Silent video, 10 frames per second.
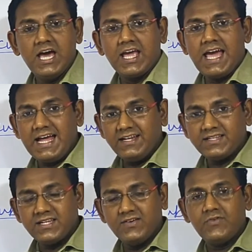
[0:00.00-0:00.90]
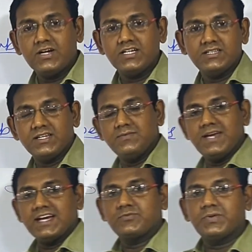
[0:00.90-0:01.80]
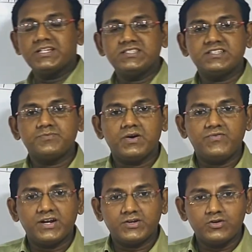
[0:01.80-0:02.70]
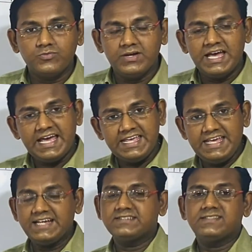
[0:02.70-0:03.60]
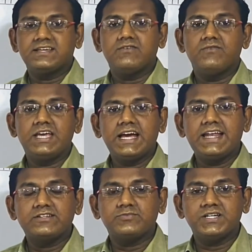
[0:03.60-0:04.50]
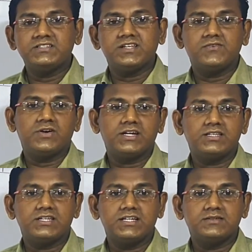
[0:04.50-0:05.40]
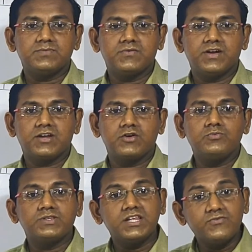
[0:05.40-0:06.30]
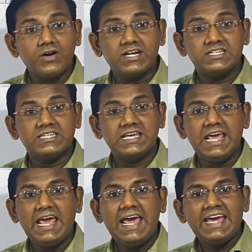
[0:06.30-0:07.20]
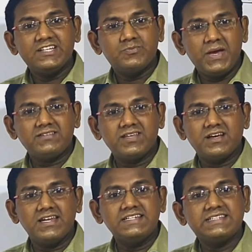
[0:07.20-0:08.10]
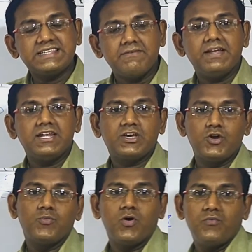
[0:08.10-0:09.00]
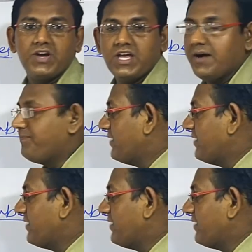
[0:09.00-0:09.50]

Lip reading: Can 343 be expressed as a perfect cube? Yes, we can express 343 as a perfect cube. 343 is basically 7 cube over here.